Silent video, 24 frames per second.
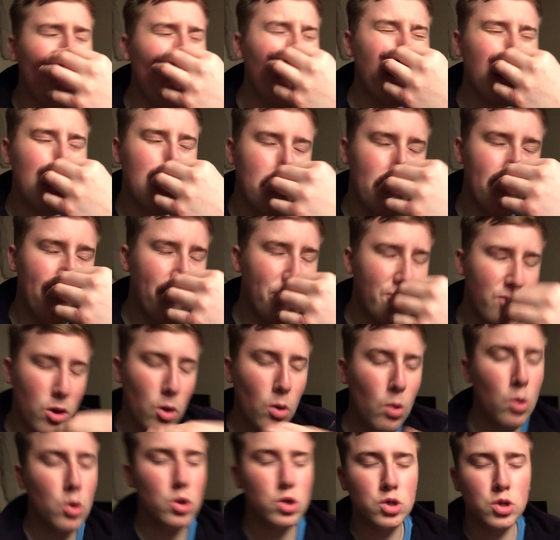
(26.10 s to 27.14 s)
quite
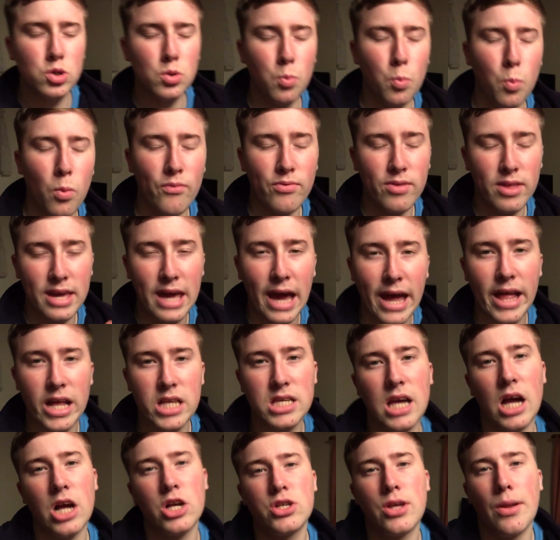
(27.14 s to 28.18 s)
confused with the guy
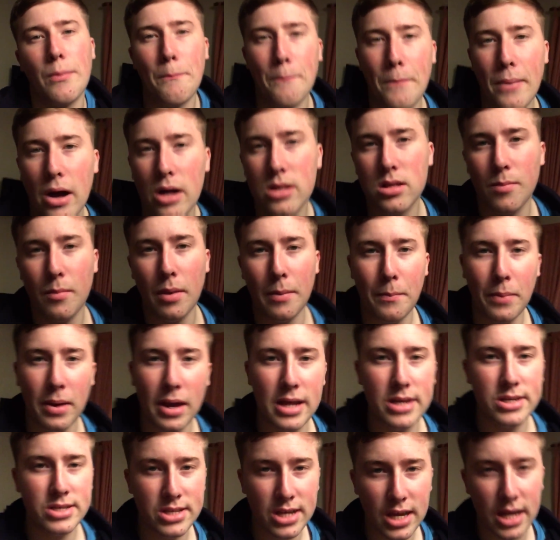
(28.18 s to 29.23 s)
that's actually building my
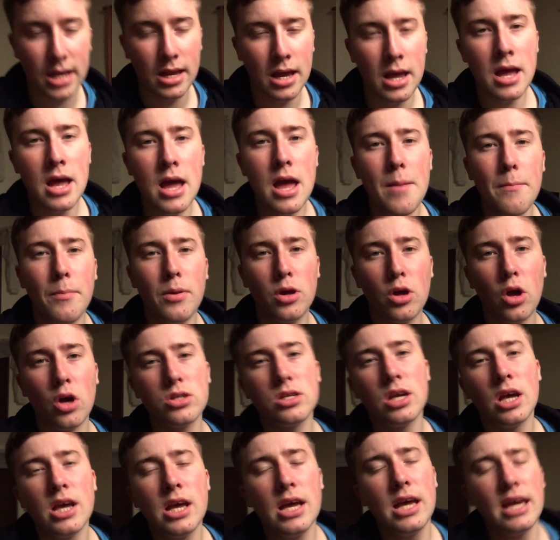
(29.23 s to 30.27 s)
PC,
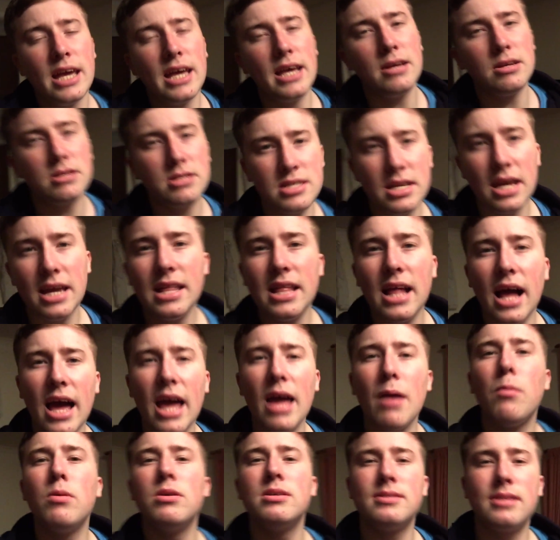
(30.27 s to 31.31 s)
because he's saying that
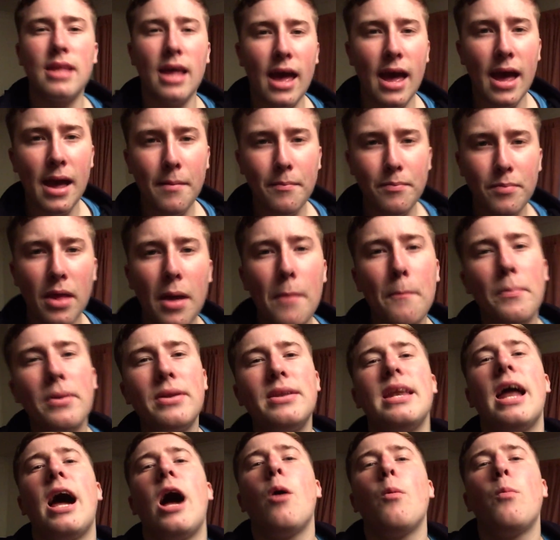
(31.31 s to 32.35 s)
it was there,
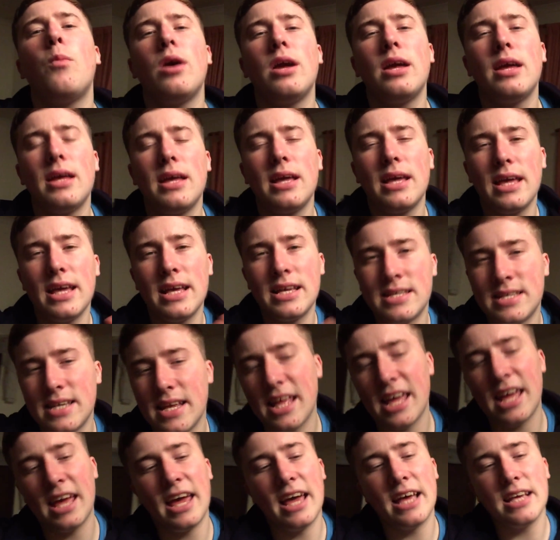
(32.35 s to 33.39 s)
but now he said
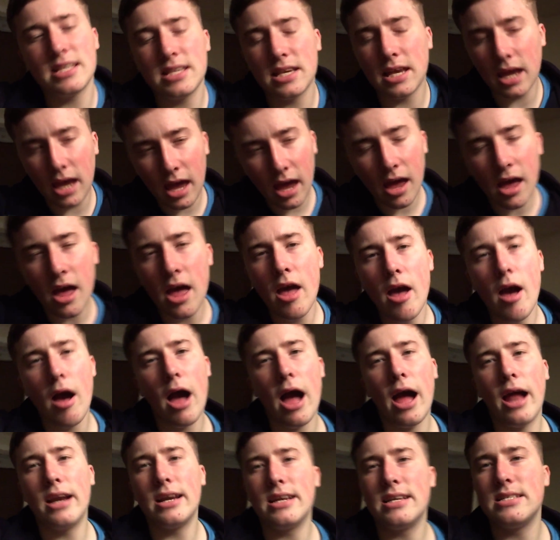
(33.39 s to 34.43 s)
it is here
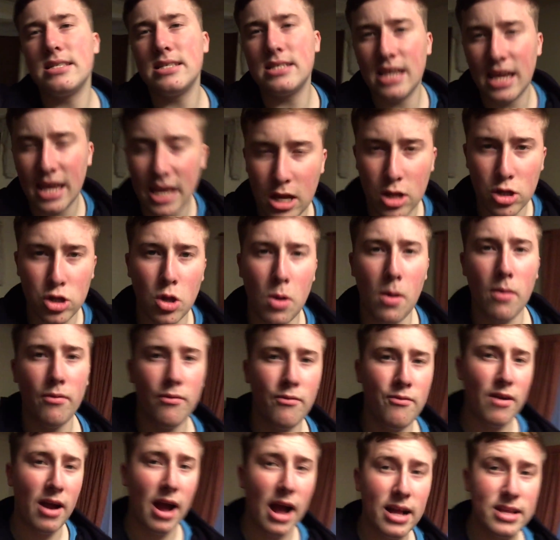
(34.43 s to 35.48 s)
and he can do it
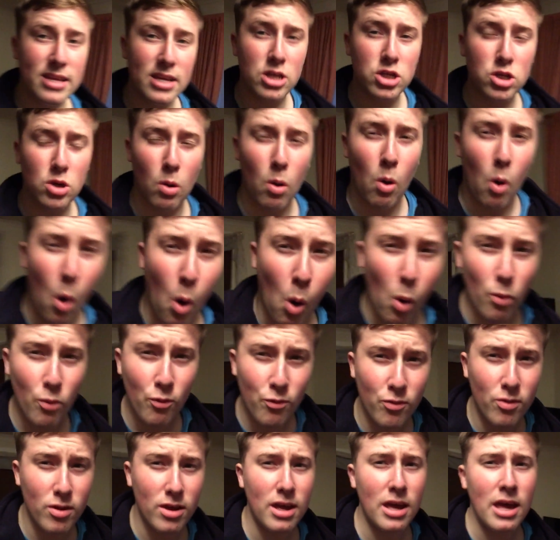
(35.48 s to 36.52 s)
Friday. So
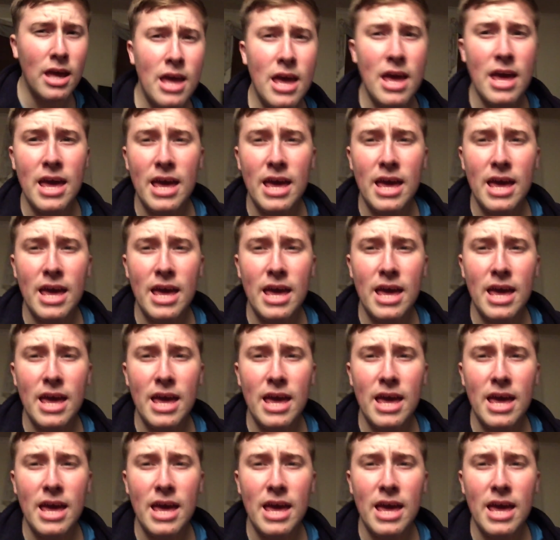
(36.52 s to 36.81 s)
hopefully